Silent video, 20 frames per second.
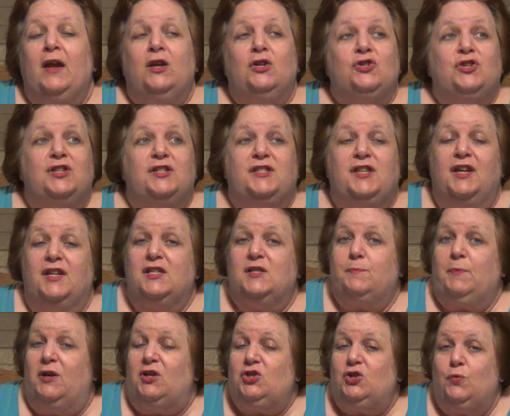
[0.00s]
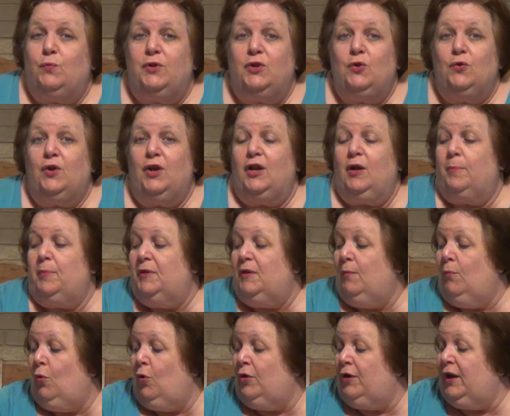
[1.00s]
she said especially when you get up in the
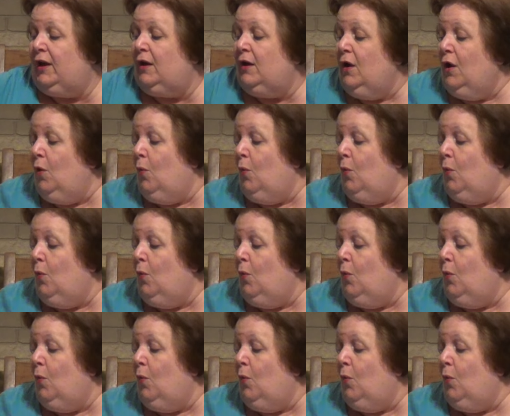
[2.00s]
morning,